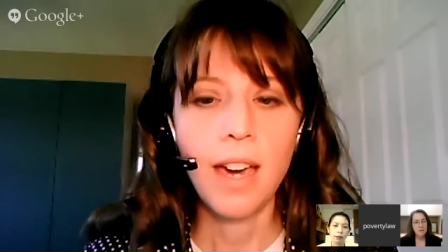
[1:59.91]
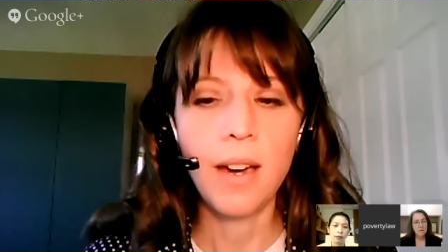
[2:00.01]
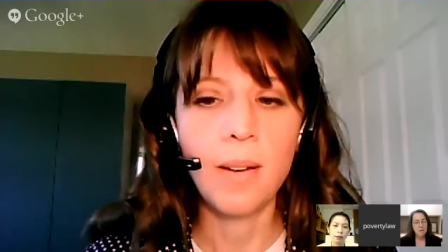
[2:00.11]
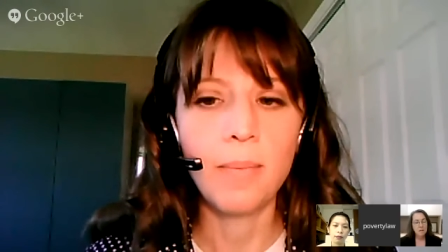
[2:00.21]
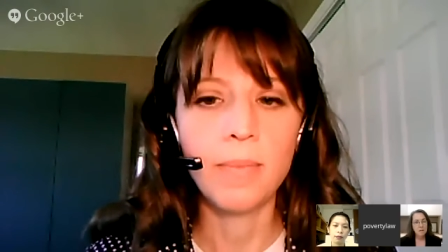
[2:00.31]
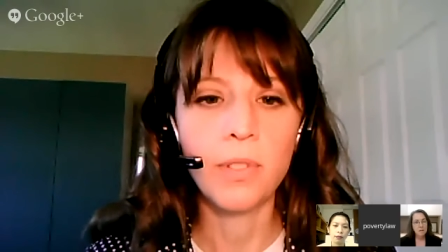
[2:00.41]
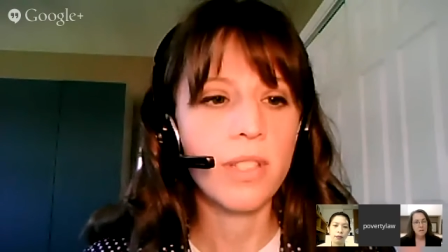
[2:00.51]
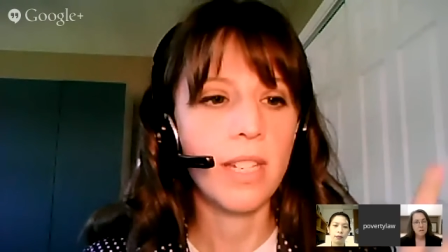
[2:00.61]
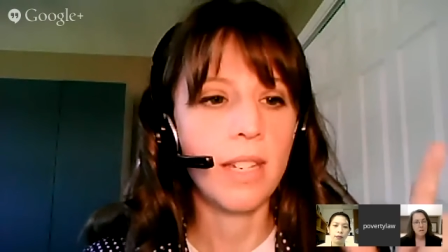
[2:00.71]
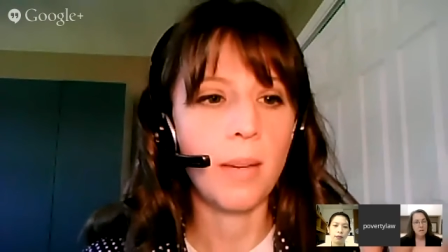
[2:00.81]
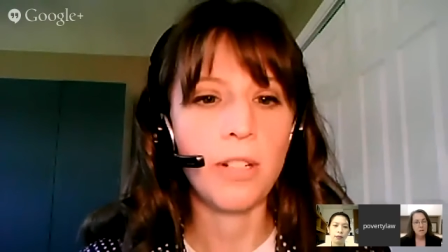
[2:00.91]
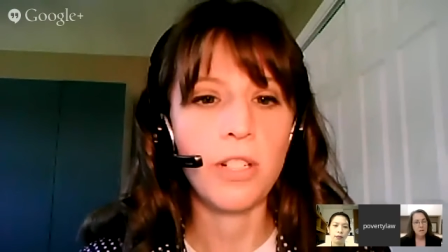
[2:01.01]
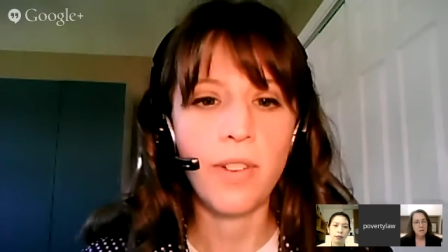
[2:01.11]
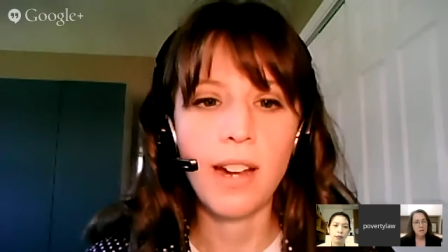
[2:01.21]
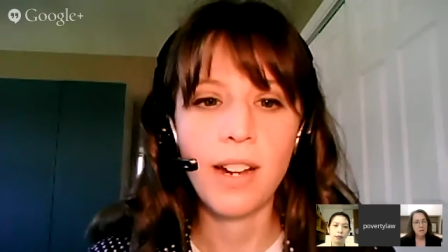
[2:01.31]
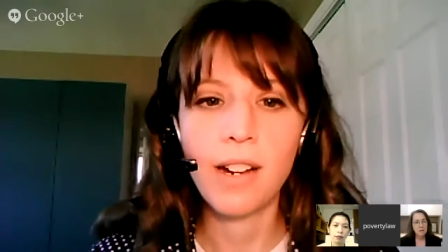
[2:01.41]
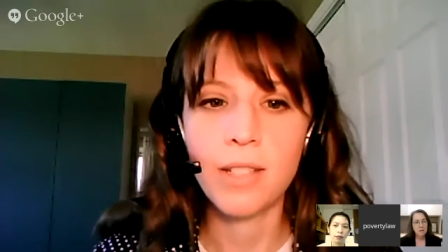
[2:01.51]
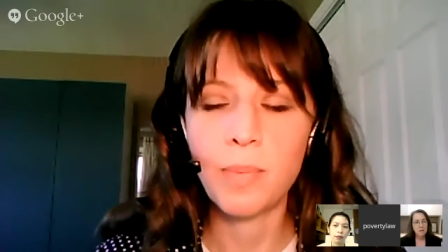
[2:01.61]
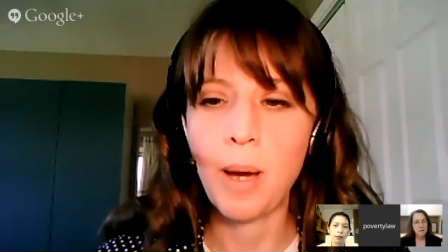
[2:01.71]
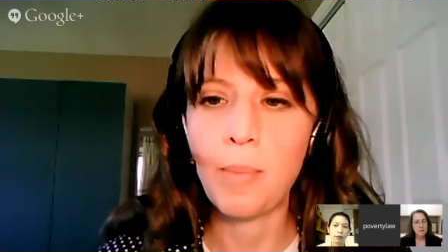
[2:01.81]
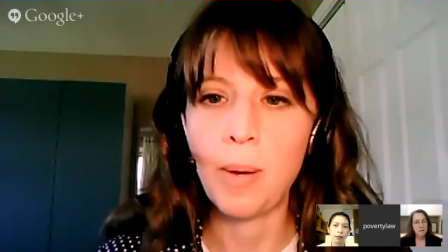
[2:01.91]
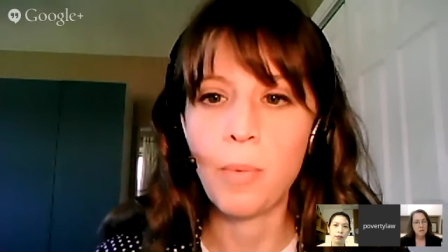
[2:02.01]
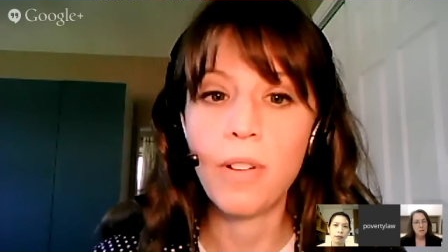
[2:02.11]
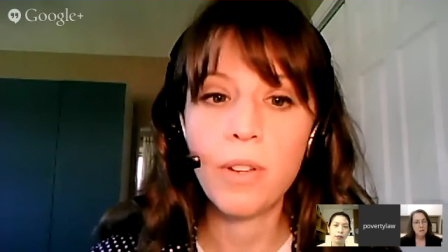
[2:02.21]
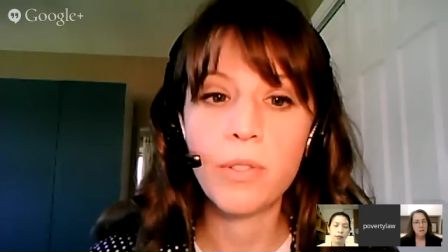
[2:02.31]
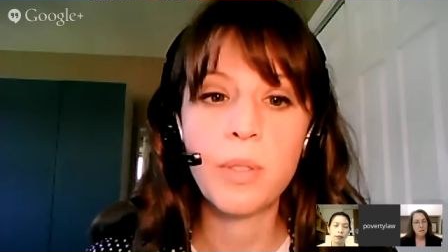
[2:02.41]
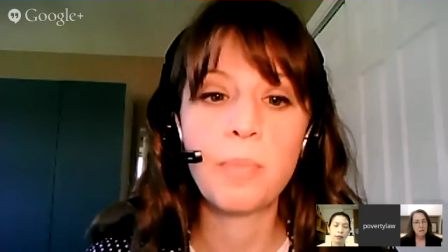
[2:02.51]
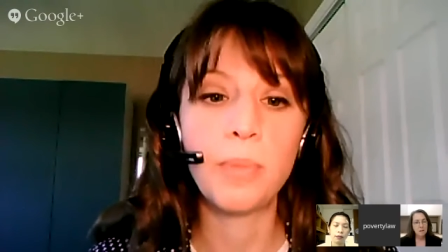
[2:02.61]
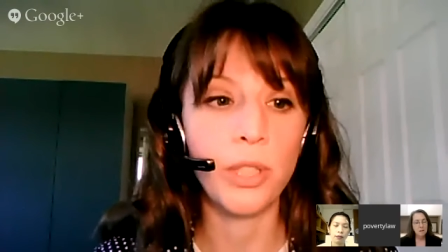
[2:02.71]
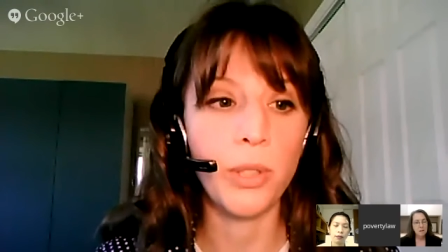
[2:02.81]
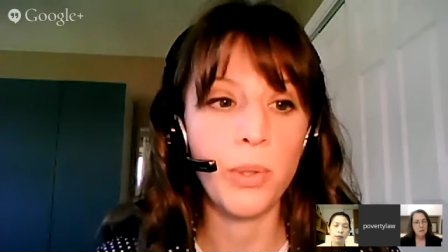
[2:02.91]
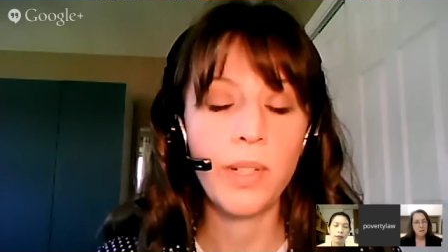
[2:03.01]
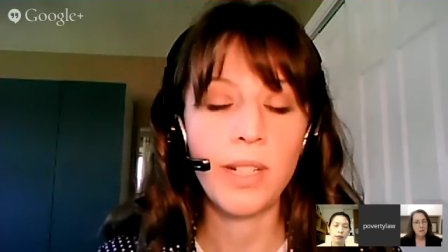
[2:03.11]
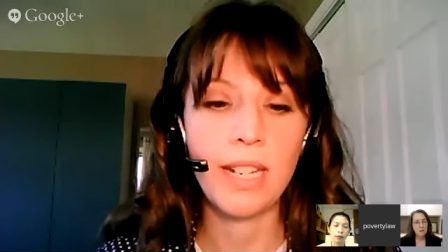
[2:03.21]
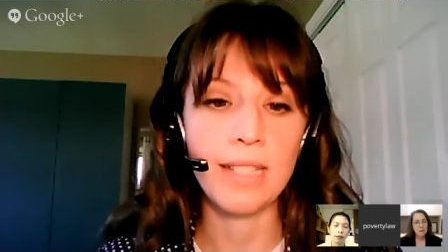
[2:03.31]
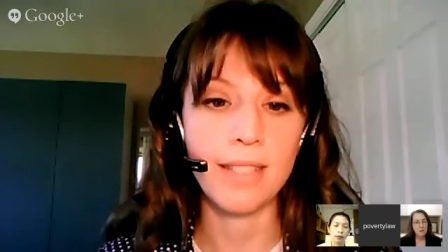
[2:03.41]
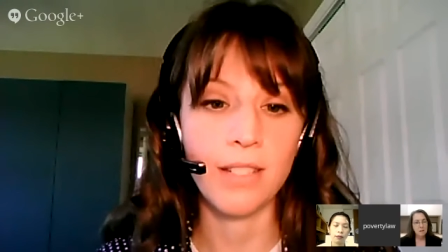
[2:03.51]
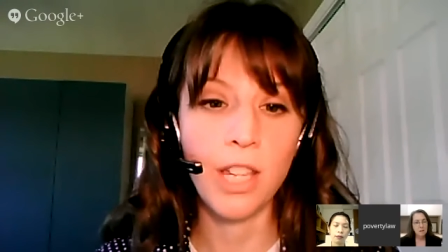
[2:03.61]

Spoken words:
You'll see a bunch of icons pop up. One of those is blue, and it says